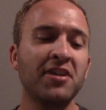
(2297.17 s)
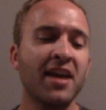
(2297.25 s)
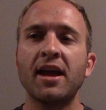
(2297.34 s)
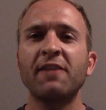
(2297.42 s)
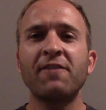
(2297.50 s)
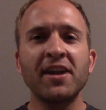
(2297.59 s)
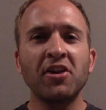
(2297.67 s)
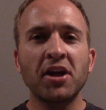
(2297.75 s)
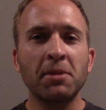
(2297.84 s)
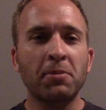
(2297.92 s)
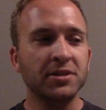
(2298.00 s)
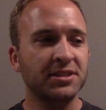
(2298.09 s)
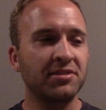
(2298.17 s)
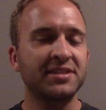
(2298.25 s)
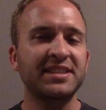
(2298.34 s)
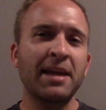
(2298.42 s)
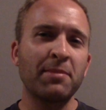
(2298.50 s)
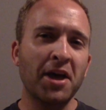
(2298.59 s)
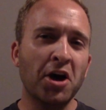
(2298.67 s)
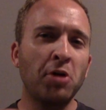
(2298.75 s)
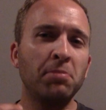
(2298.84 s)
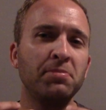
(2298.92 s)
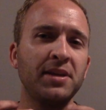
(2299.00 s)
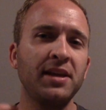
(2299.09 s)
and I find a lot of parts of this game
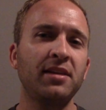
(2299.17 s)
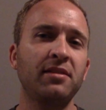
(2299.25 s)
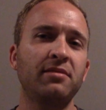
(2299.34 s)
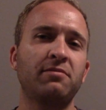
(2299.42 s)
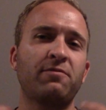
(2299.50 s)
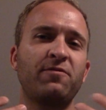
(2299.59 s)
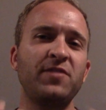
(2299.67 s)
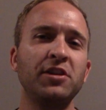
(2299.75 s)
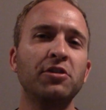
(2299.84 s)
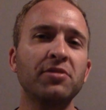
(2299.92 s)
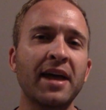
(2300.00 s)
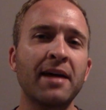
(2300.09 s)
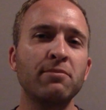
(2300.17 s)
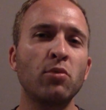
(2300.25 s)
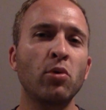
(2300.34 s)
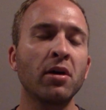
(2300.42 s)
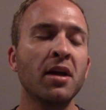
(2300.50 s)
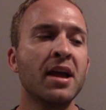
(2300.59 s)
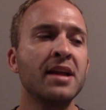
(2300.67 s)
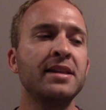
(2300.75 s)
help me feel that more.